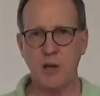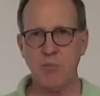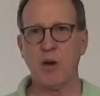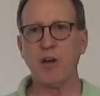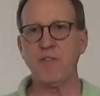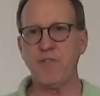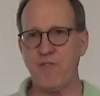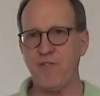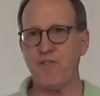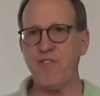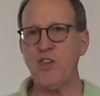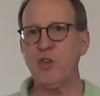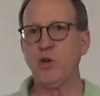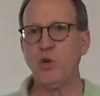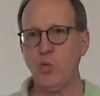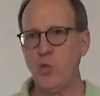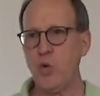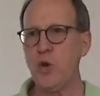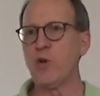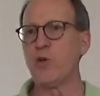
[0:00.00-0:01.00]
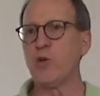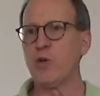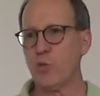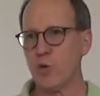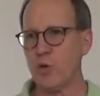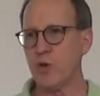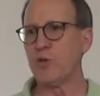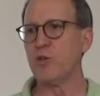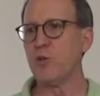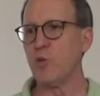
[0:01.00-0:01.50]
It might feel weird when
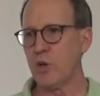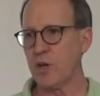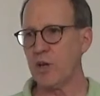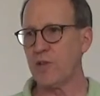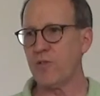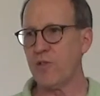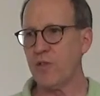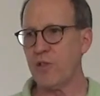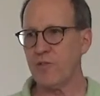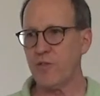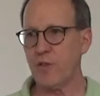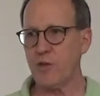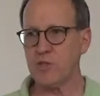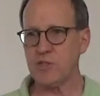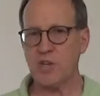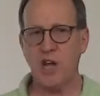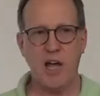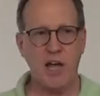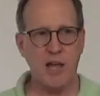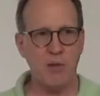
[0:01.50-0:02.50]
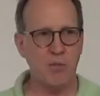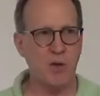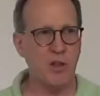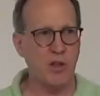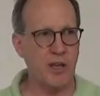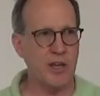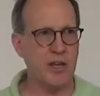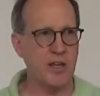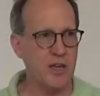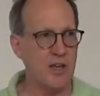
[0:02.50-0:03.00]
you're doing it for the first time, but
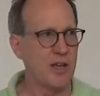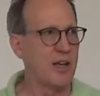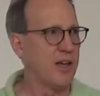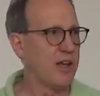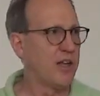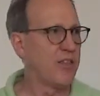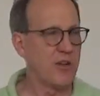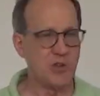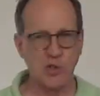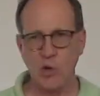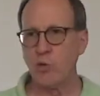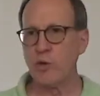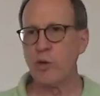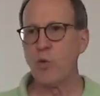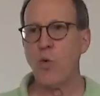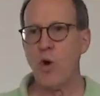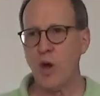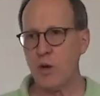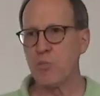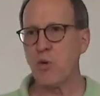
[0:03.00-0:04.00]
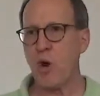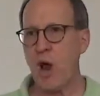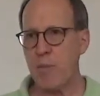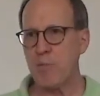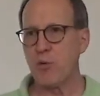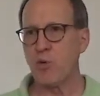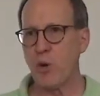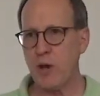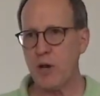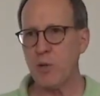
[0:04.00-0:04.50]
like, there's only one
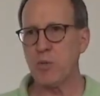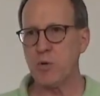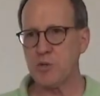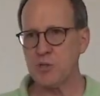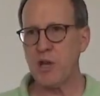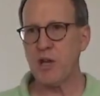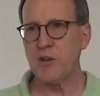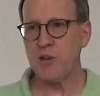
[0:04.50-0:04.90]
proper way to present.